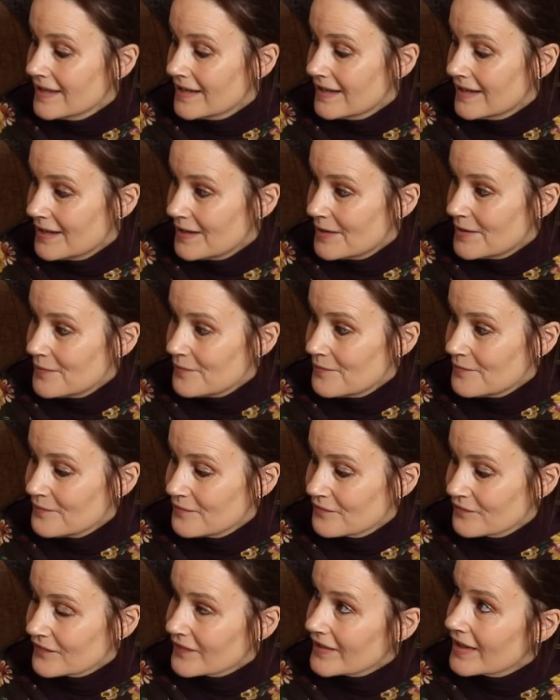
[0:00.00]

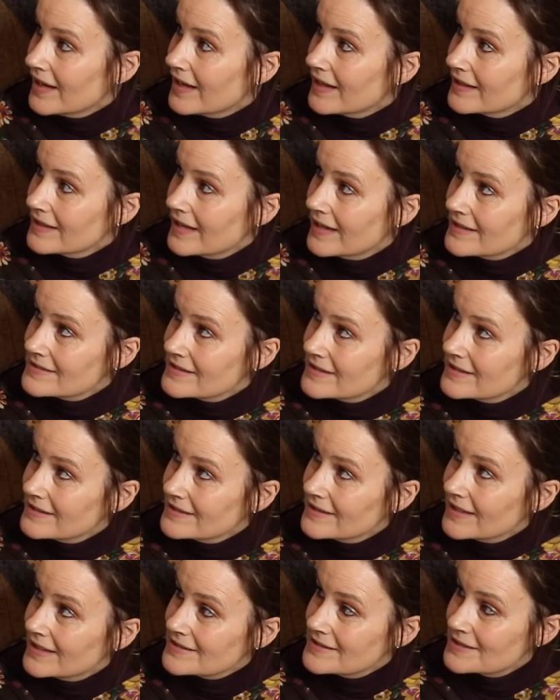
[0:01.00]
and has it
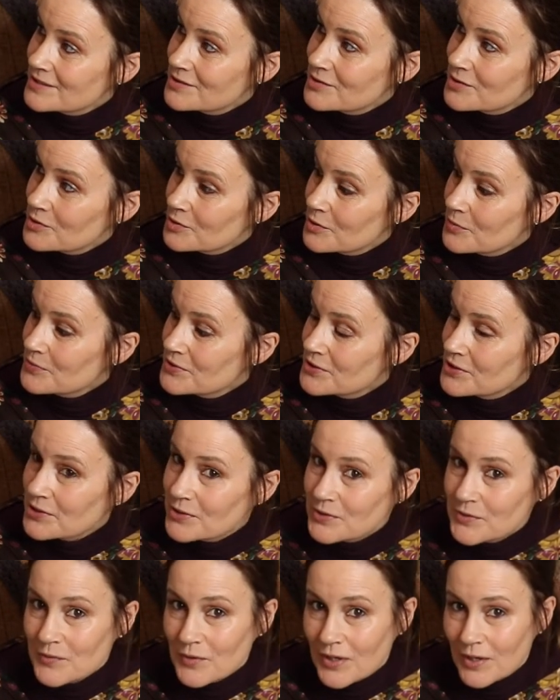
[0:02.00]
stood up
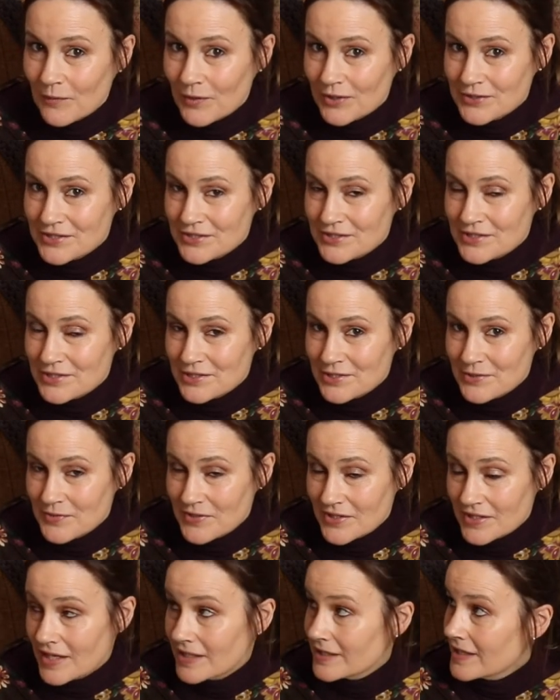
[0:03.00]
to what I wanted to do with it.